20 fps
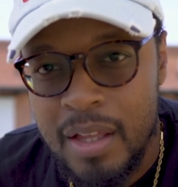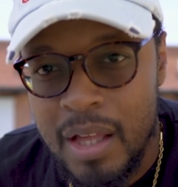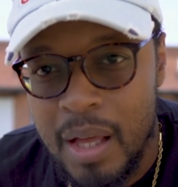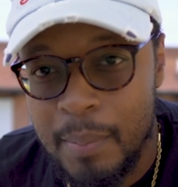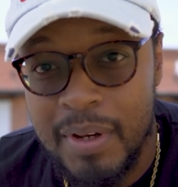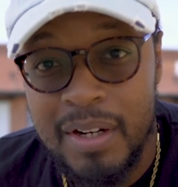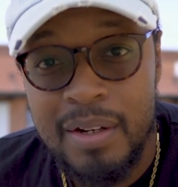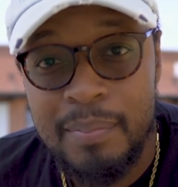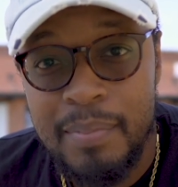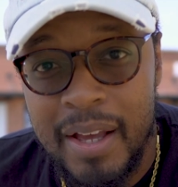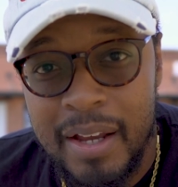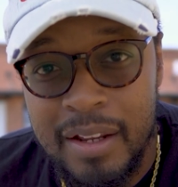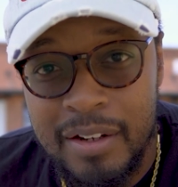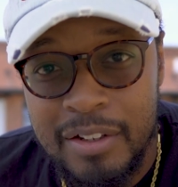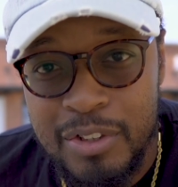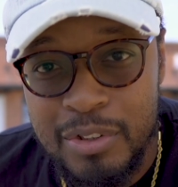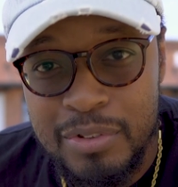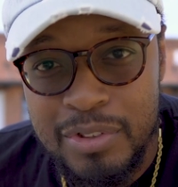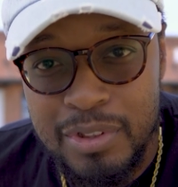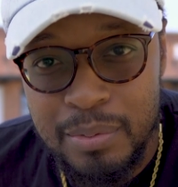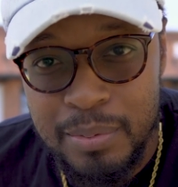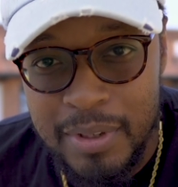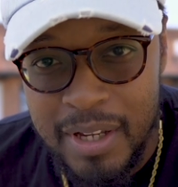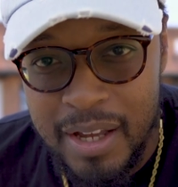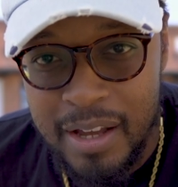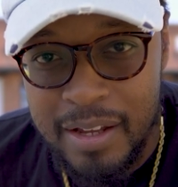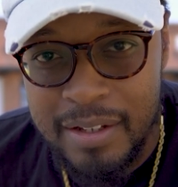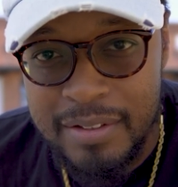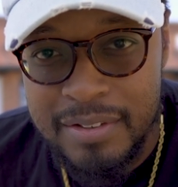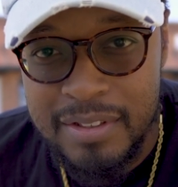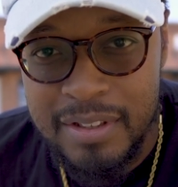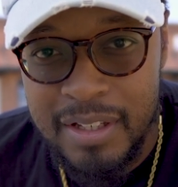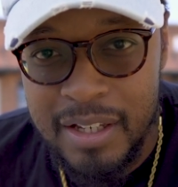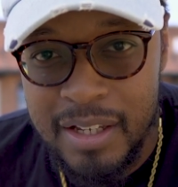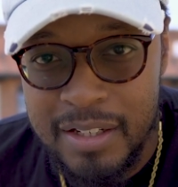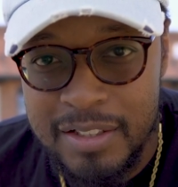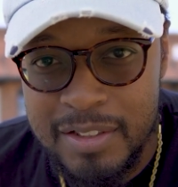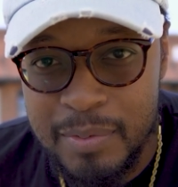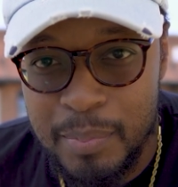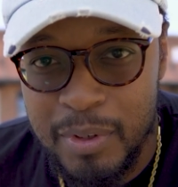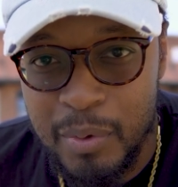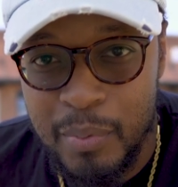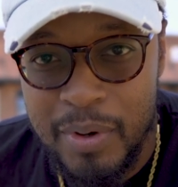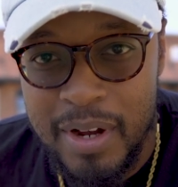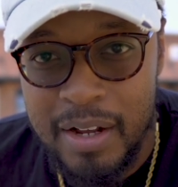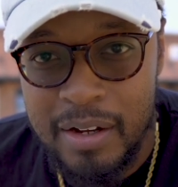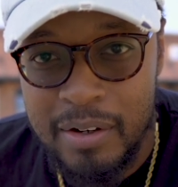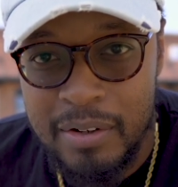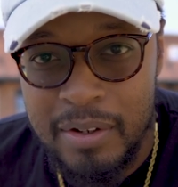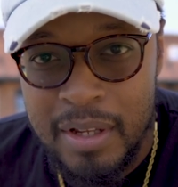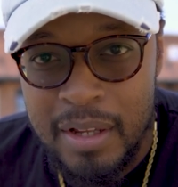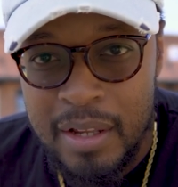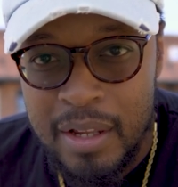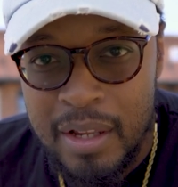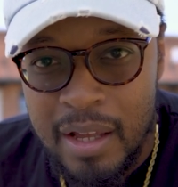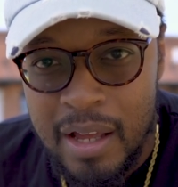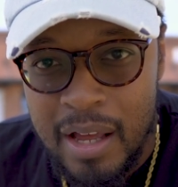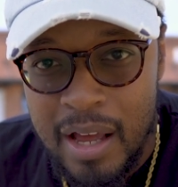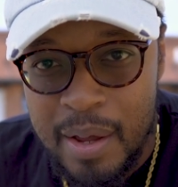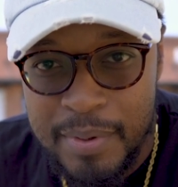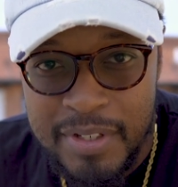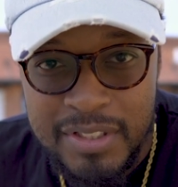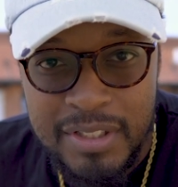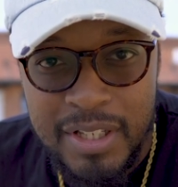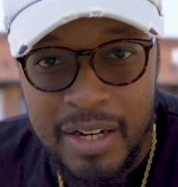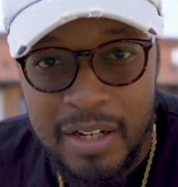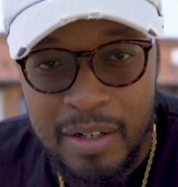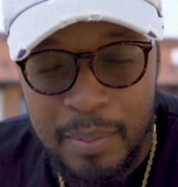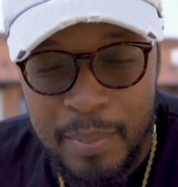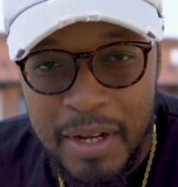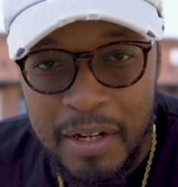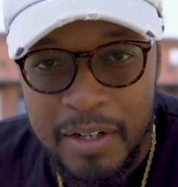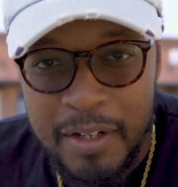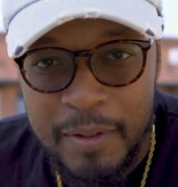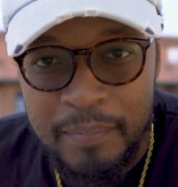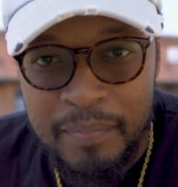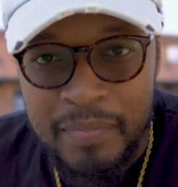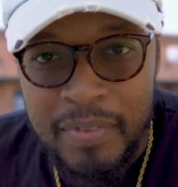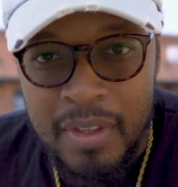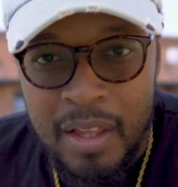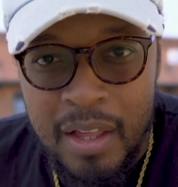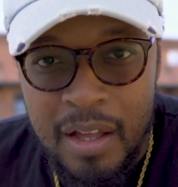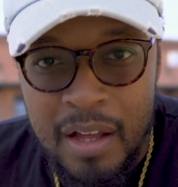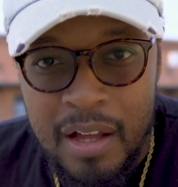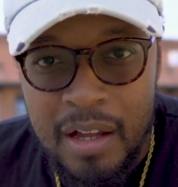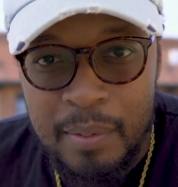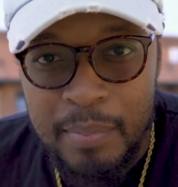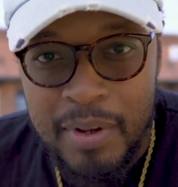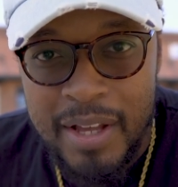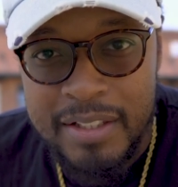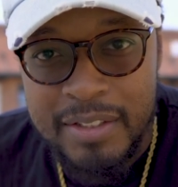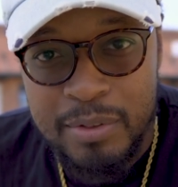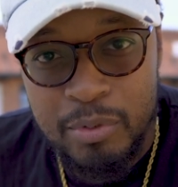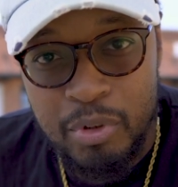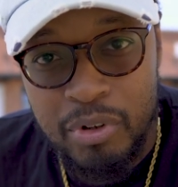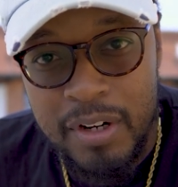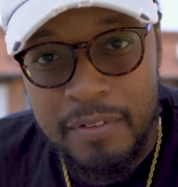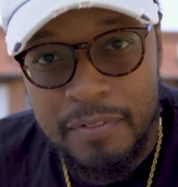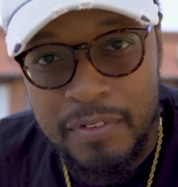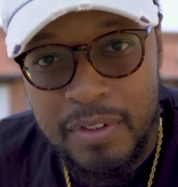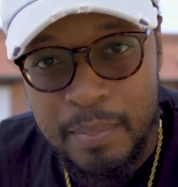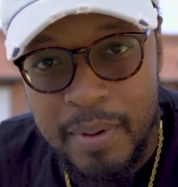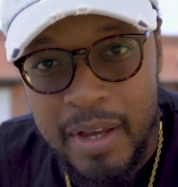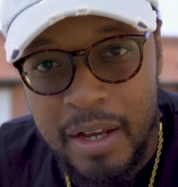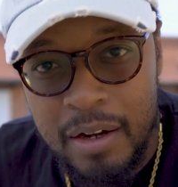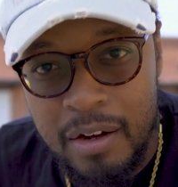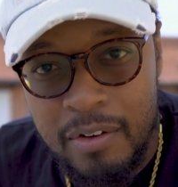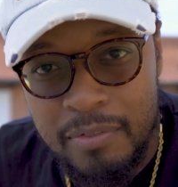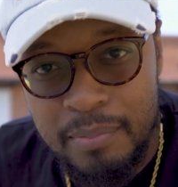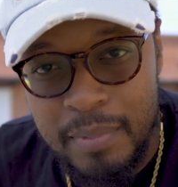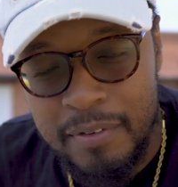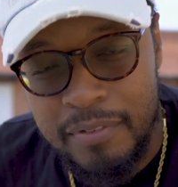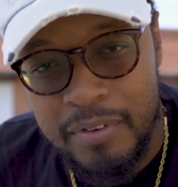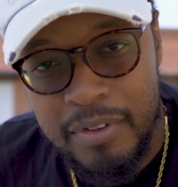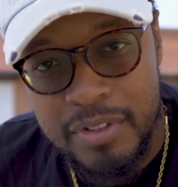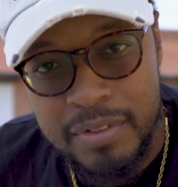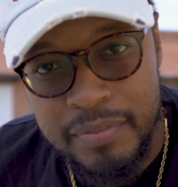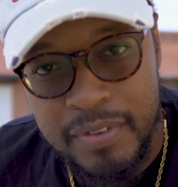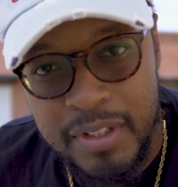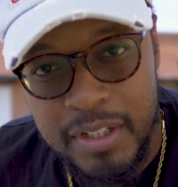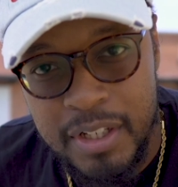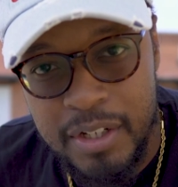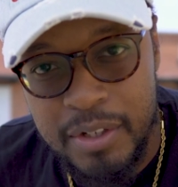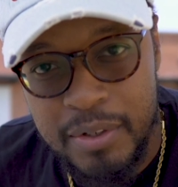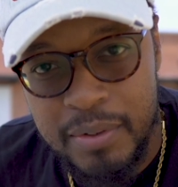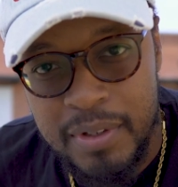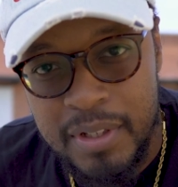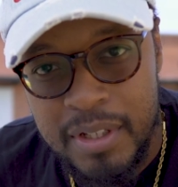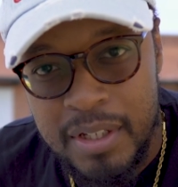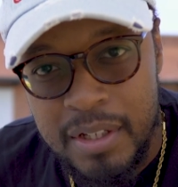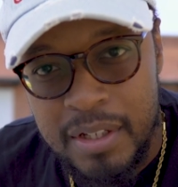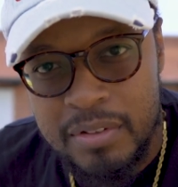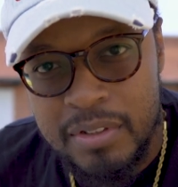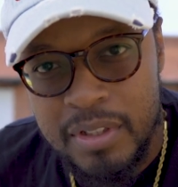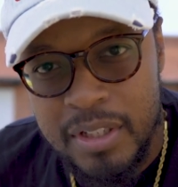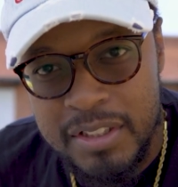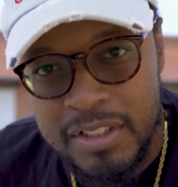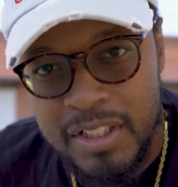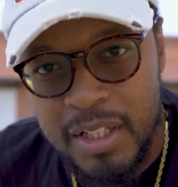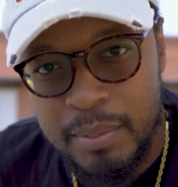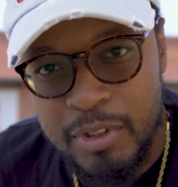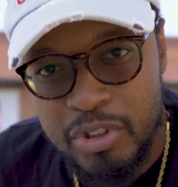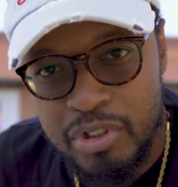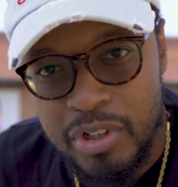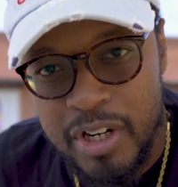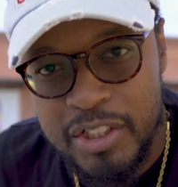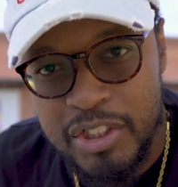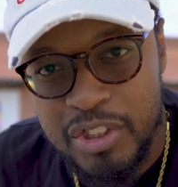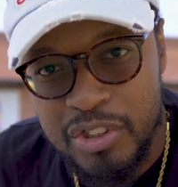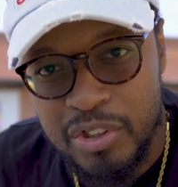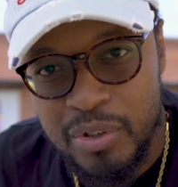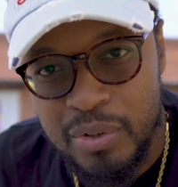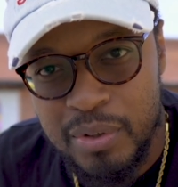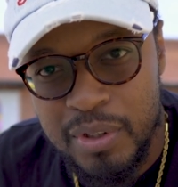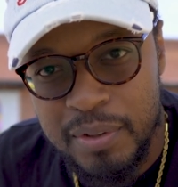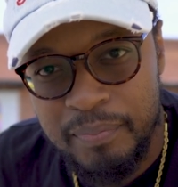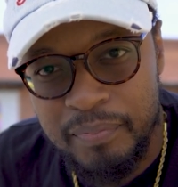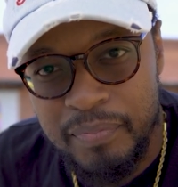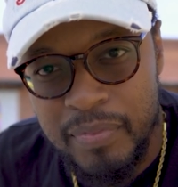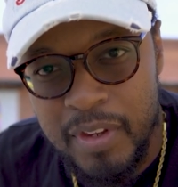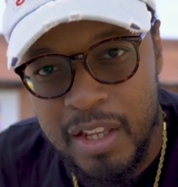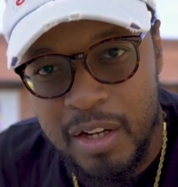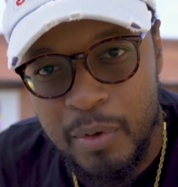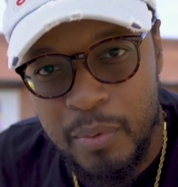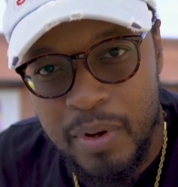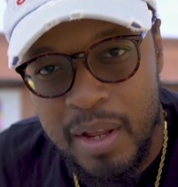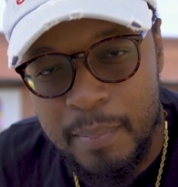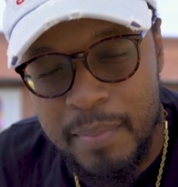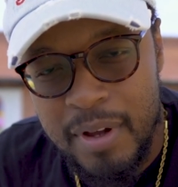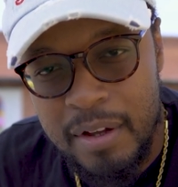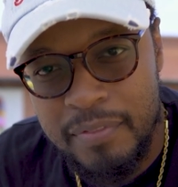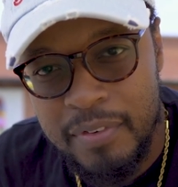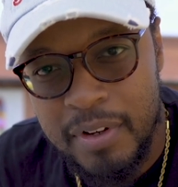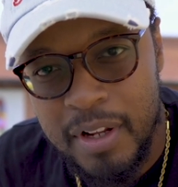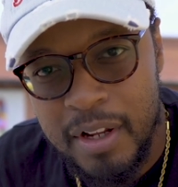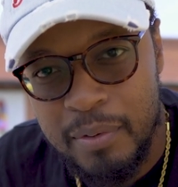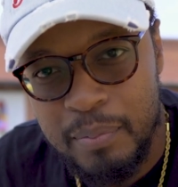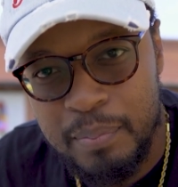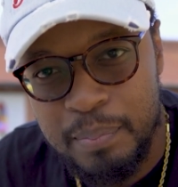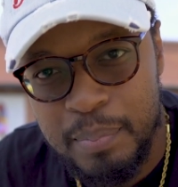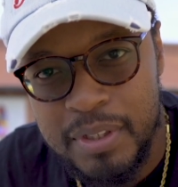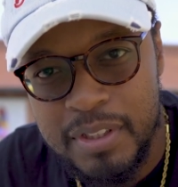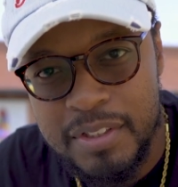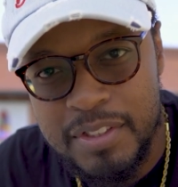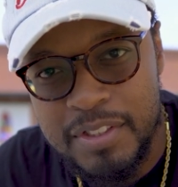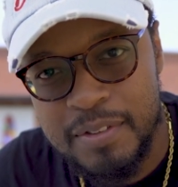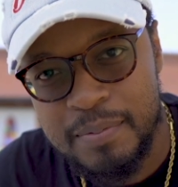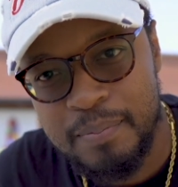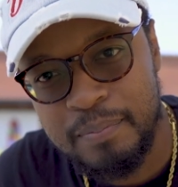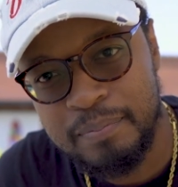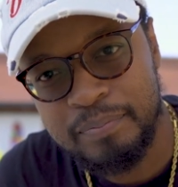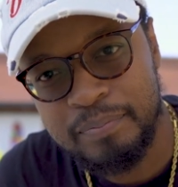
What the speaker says: I'm getting back into YouTube, you guys, and it's been a while. I'm excited about it. Got some great feedback off my first video. So let's keep the traction going. Anyway, I'm out for now. Peace.